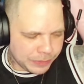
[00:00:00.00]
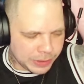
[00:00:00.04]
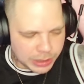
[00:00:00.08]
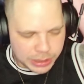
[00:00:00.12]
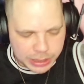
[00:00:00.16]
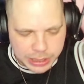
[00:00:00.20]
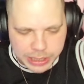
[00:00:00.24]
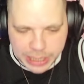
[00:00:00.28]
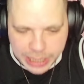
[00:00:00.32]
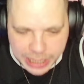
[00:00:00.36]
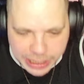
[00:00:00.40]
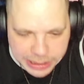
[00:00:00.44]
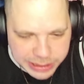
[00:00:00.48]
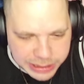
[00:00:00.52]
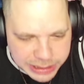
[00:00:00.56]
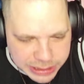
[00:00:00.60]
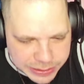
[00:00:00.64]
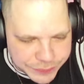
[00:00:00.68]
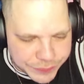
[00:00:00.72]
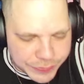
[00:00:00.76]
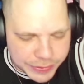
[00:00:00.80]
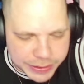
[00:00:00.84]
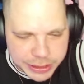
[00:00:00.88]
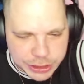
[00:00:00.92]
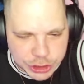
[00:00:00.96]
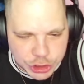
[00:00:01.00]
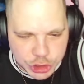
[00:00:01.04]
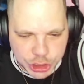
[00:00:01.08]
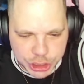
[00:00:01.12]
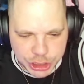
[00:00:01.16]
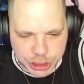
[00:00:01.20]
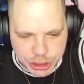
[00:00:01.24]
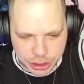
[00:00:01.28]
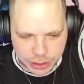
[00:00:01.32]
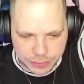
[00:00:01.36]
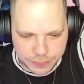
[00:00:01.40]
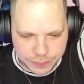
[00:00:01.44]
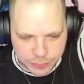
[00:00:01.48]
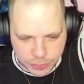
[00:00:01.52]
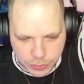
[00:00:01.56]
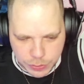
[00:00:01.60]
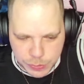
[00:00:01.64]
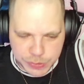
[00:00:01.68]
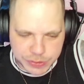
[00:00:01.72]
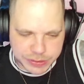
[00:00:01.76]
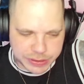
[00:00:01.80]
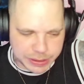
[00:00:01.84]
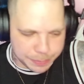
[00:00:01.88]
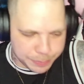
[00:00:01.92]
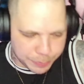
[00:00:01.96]
and he's fucking changing
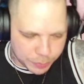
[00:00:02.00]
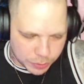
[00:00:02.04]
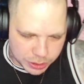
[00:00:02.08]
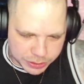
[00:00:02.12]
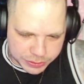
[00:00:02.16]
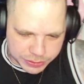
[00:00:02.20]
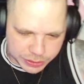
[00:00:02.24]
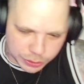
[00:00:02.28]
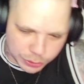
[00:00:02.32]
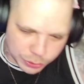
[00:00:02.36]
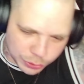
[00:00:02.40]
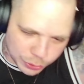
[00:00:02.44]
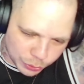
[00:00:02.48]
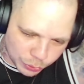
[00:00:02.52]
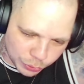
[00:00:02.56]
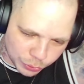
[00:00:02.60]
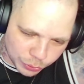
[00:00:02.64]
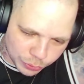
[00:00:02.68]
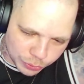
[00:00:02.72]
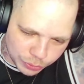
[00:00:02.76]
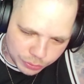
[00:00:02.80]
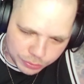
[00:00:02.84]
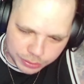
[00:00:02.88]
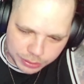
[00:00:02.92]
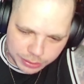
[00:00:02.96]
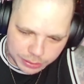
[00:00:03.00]
flows. The bars are cool.